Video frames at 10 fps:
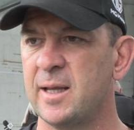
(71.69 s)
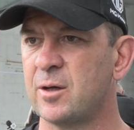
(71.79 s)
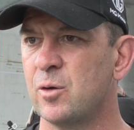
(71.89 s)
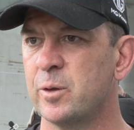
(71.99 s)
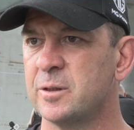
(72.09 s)
their
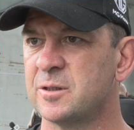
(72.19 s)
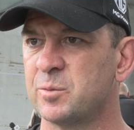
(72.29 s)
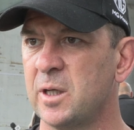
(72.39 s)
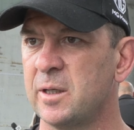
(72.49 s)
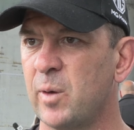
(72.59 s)
corners as
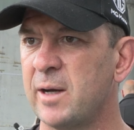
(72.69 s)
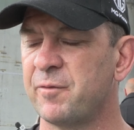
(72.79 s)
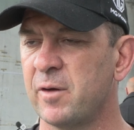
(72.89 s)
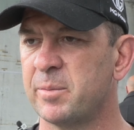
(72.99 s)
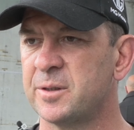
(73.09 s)
well and
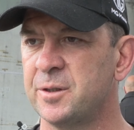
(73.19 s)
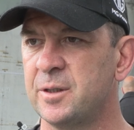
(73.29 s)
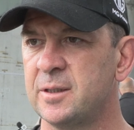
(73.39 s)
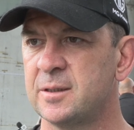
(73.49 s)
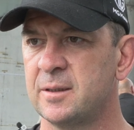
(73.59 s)
waiting for
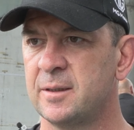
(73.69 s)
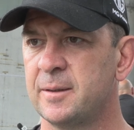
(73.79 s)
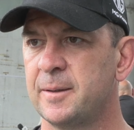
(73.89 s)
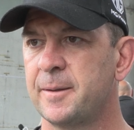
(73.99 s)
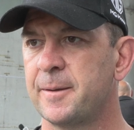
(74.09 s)
opportunities.
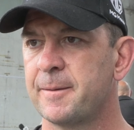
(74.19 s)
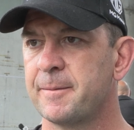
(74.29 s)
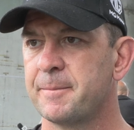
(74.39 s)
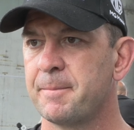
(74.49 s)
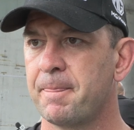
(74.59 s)
He's had a
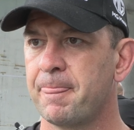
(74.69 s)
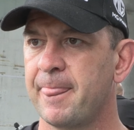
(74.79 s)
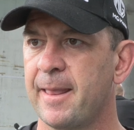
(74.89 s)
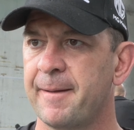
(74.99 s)
bit of a,